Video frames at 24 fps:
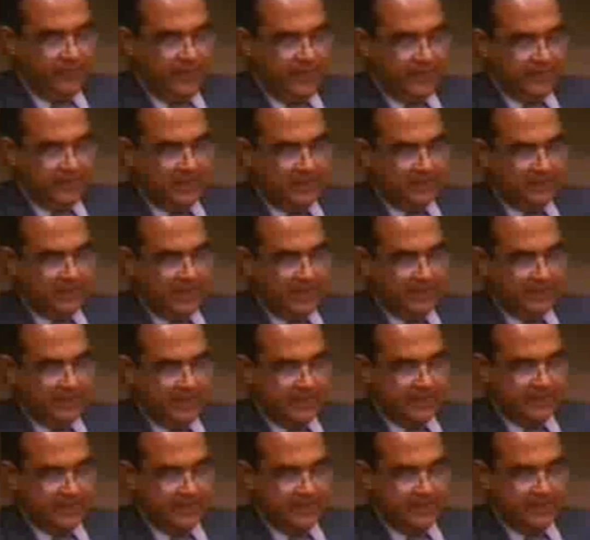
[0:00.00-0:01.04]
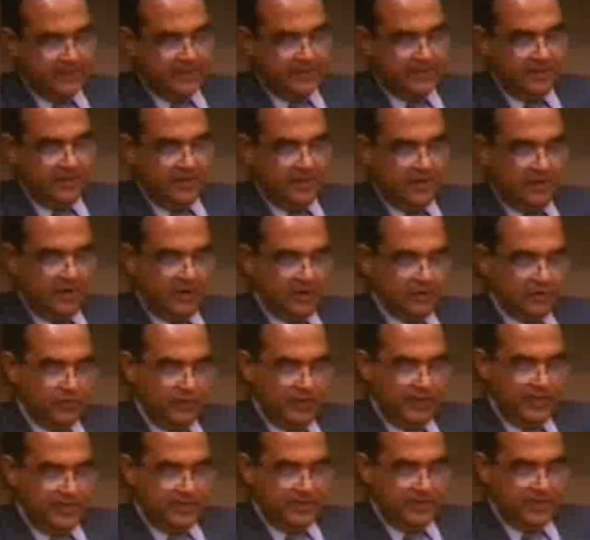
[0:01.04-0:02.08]
major transactions also
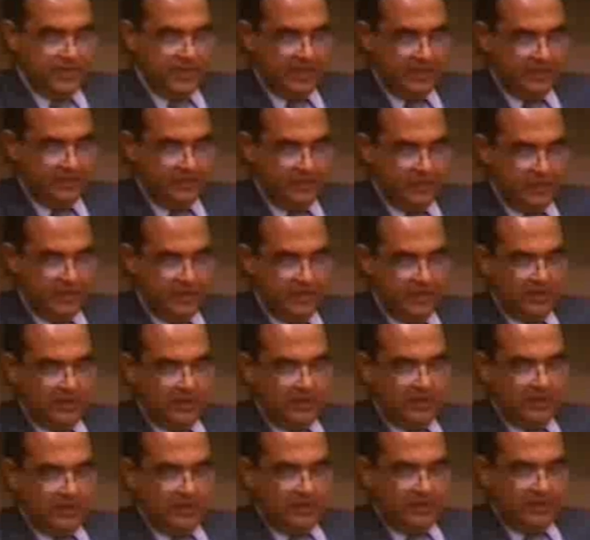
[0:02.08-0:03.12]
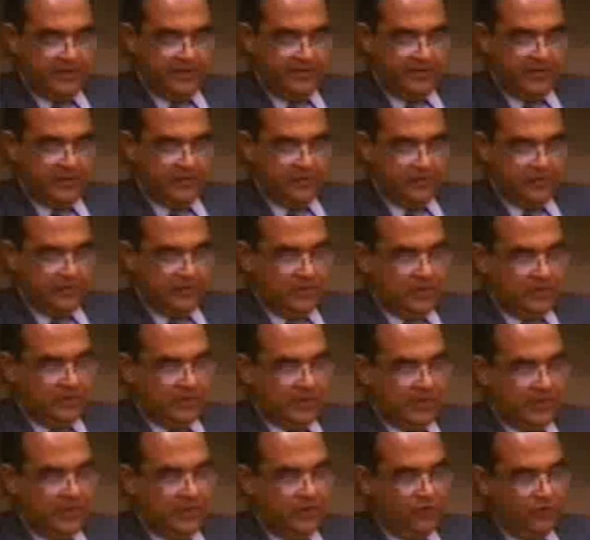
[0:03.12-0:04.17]
needs careful review.
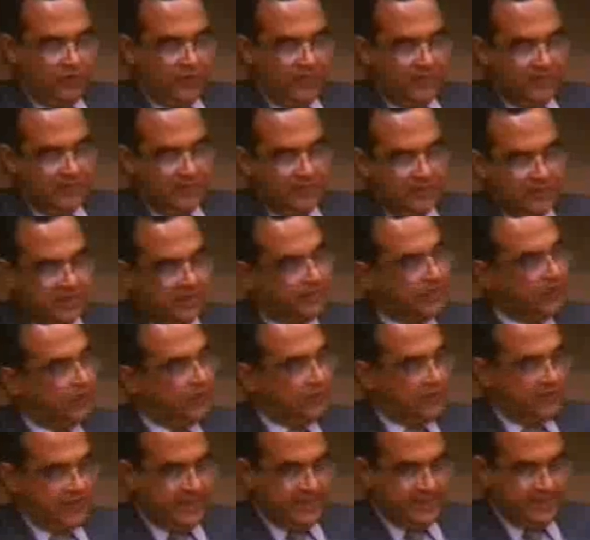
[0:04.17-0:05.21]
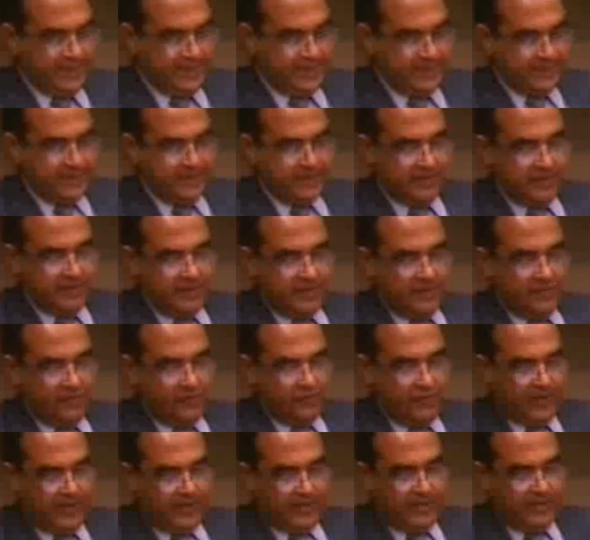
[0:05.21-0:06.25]
The due diligence report raises
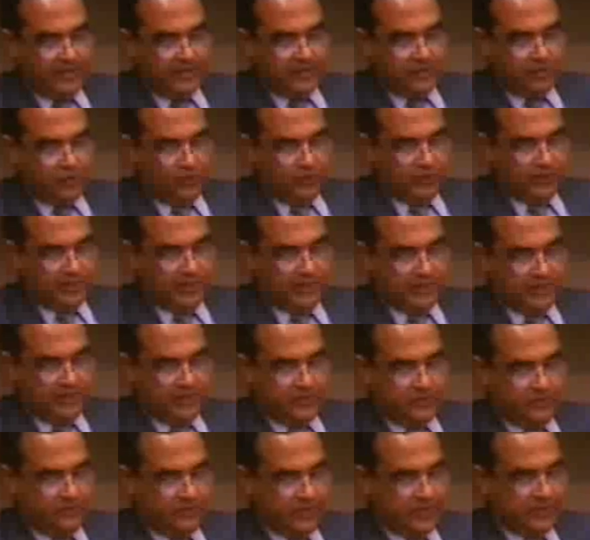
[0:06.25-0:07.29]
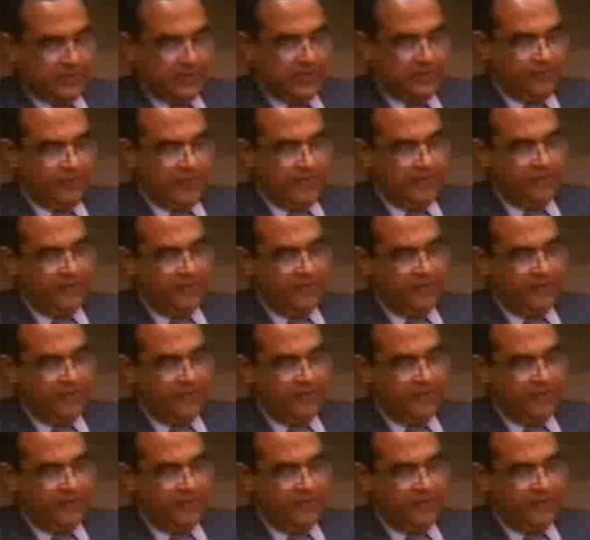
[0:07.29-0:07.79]
various questions which shall be